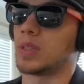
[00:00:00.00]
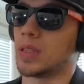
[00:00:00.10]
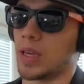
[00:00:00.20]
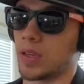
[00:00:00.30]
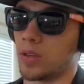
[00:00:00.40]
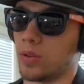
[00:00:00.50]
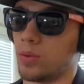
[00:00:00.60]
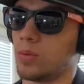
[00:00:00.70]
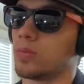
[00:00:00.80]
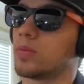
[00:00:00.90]
Thank
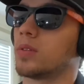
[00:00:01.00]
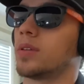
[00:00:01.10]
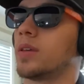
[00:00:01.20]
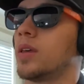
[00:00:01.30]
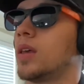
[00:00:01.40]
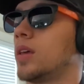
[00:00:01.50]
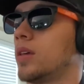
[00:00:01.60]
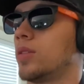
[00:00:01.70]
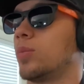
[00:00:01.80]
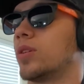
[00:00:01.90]
you.
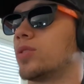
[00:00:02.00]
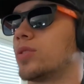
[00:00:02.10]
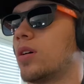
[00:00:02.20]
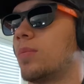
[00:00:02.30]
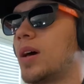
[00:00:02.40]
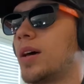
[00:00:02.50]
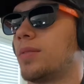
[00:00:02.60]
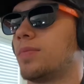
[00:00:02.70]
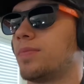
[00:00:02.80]
The pleasure's all mine.